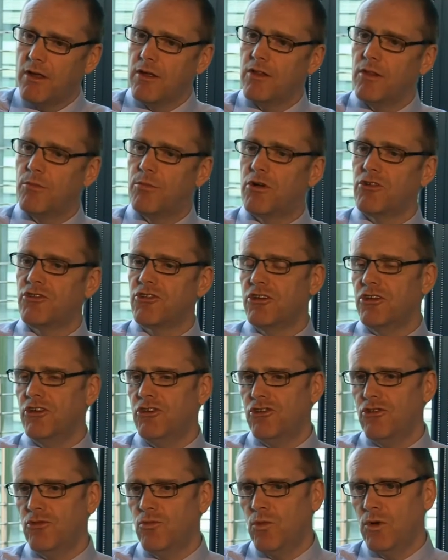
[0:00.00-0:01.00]
the
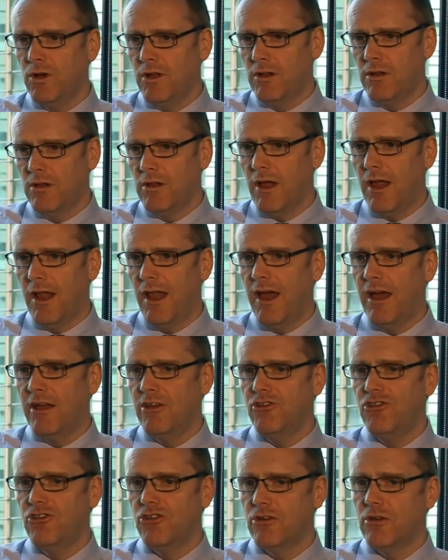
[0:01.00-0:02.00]
prosecution will
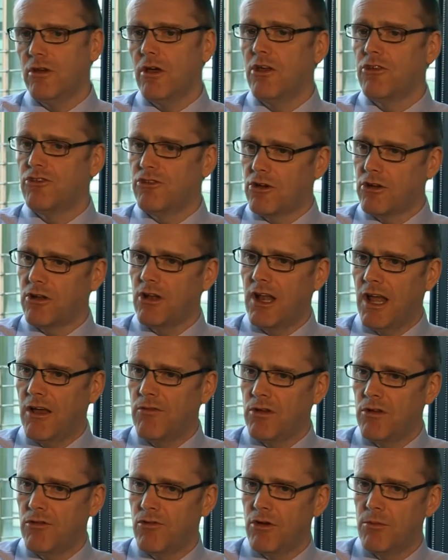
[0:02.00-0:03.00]
allege a certain
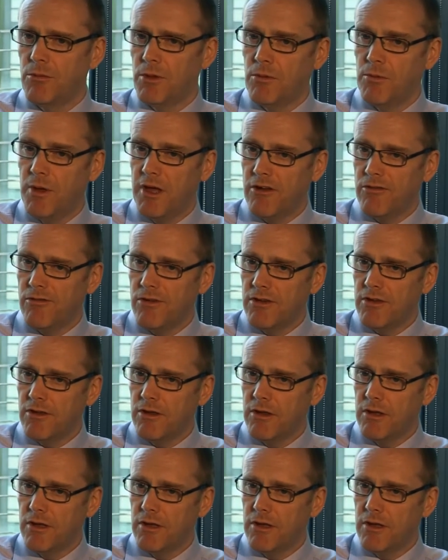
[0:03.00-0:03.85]
level of criminal benefit,